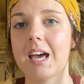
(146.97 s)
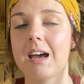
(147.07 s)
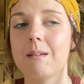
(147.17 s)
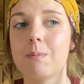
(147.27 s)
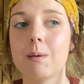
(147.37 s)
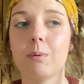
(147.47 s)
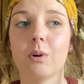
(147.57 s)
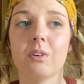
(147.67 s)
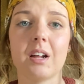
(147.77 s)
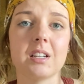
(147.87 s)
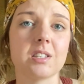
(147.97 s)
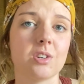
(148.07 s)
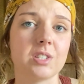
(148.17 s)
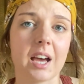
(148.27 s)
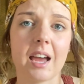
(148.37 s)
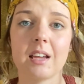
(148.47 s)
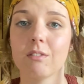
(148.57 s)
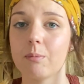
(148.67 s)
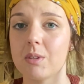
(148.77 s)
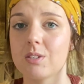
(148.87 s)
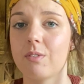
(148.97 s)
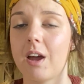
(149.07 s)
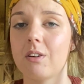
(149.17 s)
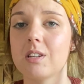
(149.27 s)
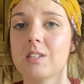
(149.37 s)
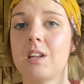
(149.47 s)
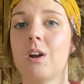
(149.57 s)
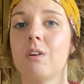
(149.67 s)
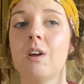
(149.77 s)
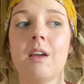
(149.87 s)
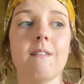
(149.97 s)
that people around us are dying from this virus, and our